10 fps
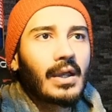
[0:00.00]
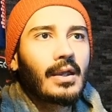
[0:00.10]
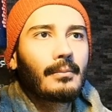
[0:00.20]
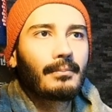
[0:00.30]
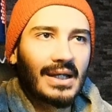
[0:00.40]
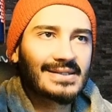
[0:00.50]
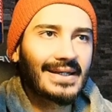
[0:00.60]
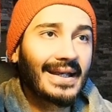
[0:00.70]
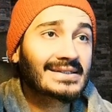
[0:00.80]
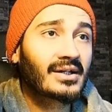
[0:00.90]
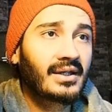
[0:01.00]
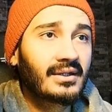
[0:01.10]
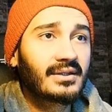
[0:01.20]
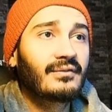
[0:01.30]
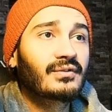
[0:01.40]
Place an extra
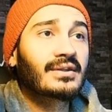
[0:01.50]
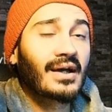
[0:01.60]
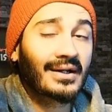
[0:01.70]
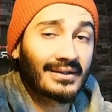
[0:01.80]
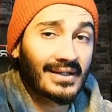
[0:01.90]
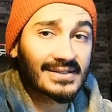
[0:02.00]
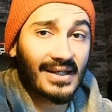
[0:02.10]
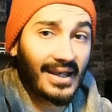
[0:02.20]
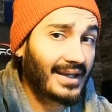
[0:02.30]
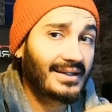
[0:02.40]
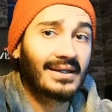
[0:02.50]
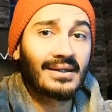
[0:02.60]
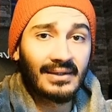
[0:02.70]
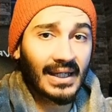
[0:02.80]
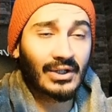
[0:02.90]
hit if the target has any
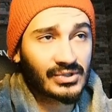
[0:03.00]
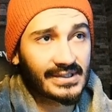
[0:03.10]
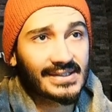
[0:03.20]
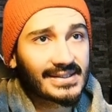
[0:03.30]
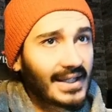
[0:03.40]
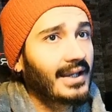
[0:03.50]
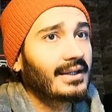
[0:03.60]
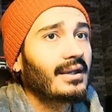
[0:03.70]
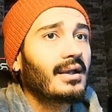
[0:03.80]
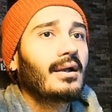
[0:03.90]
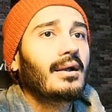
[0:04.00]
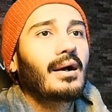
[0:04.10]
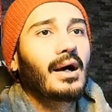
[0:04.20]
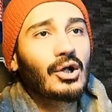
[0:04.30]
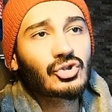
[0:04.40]
necrosis stake.
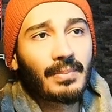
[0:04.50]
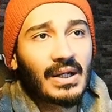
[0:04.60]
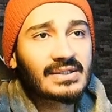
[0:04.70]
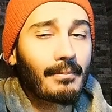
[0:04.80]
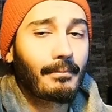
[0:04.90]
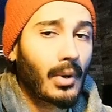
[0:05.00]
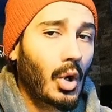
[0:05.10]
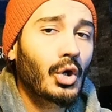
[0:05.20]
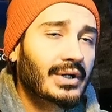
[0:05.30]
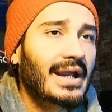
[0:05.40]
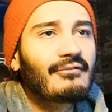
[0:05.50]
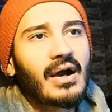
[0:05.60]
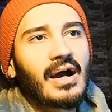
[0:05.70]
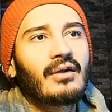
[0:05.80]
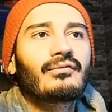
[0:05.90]
Also place a block
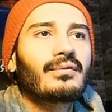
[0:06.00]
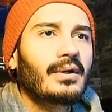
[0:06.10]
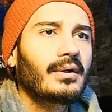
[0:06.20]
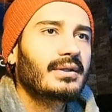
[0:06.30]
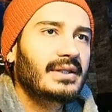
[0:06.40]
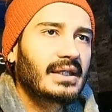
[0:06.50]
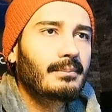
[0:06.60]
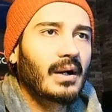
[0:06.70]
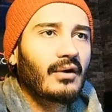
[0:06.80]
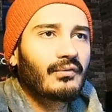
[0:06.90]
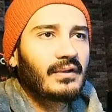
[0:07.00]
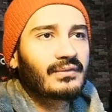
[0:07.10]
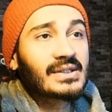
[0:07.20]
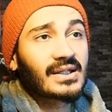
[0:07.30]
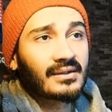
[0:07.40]
revive debuff if
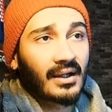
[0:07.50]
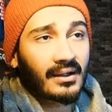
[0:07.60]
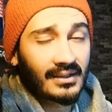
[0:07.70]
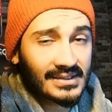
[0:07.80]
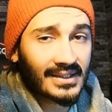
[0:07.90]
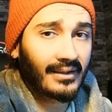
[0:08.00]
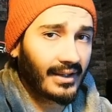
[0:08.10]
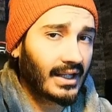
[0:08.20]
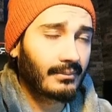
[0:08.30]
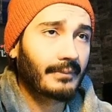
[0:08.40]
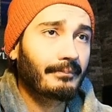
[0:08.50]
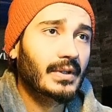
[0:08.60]
this attack kills an enemy.